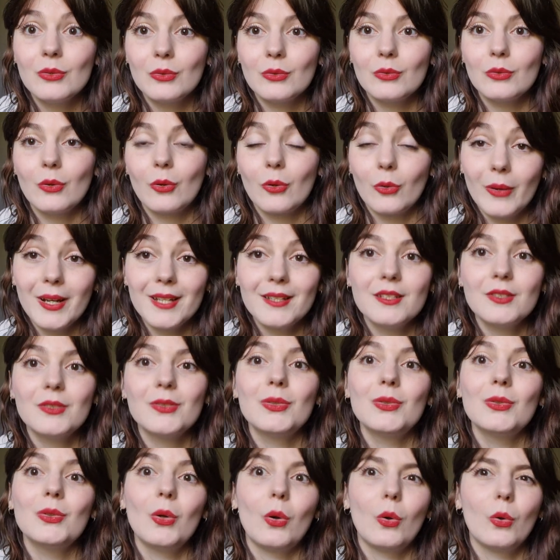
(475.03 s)
already
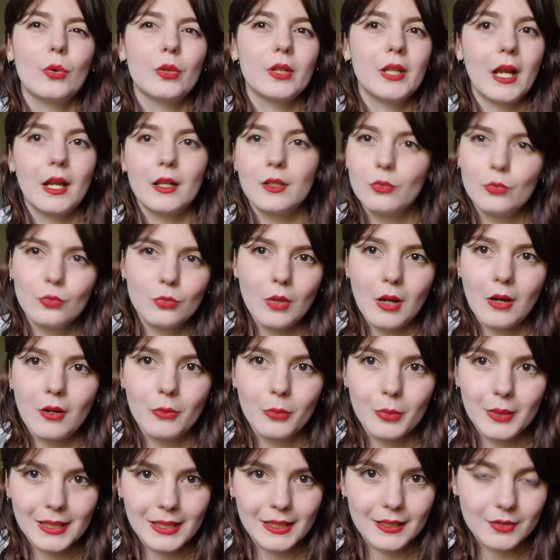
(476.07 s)
do, or that you are
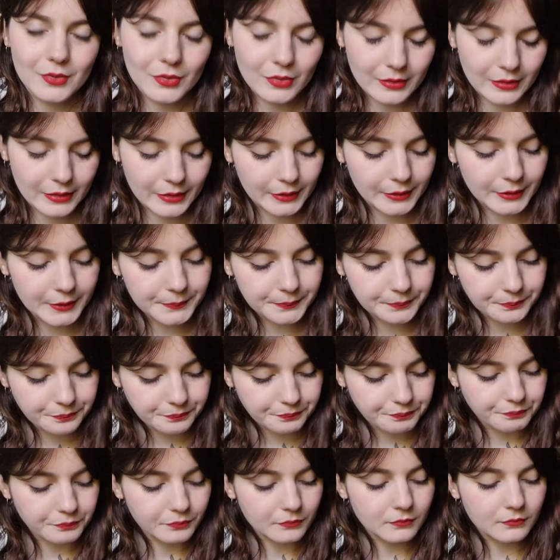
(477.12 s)
willing to learn.
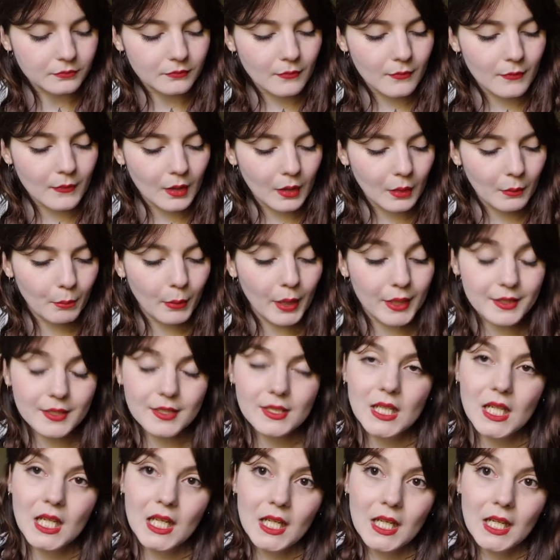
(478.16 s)

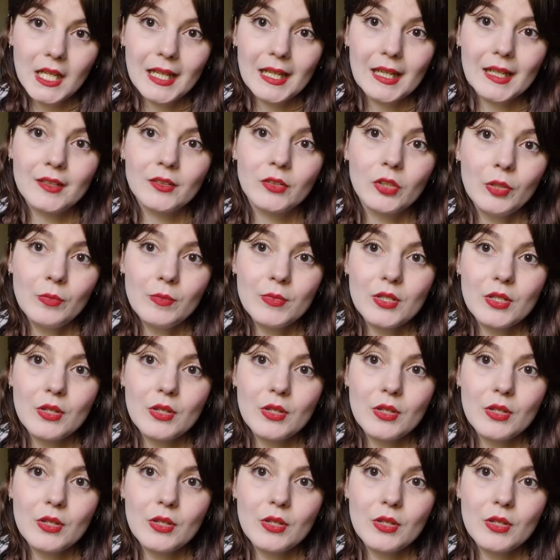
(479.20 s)
But in terms